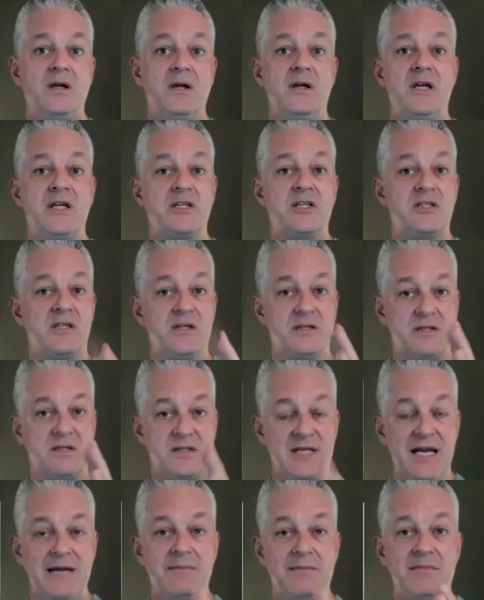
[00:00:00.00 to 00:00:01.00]
It's the
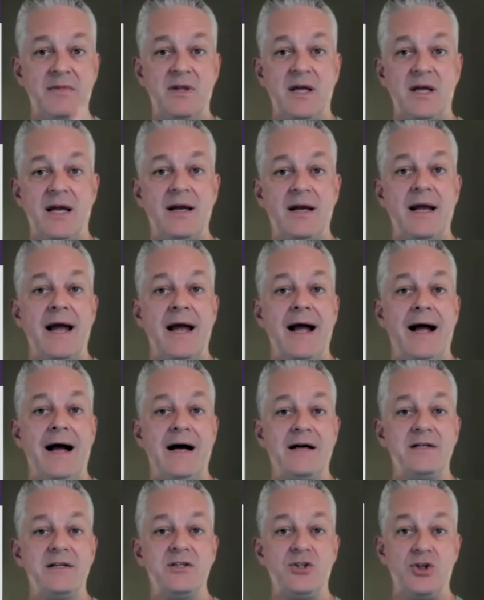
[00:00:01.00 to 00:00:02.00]
same thing
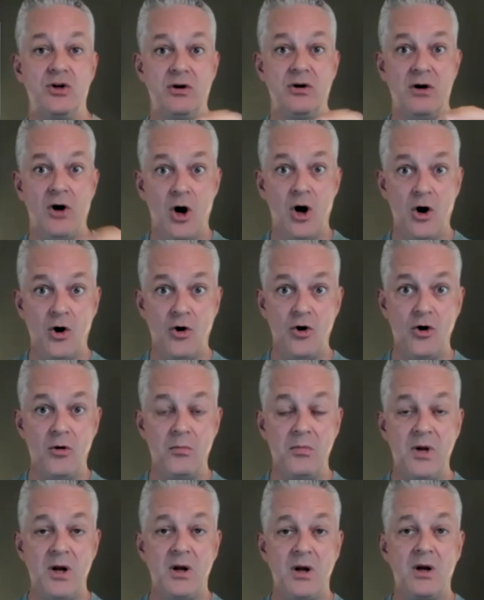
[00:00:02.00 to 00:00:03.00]
as your
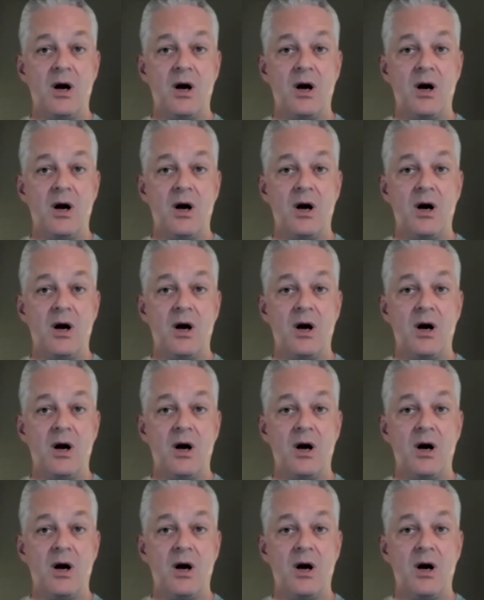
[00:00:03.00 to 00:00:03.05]
home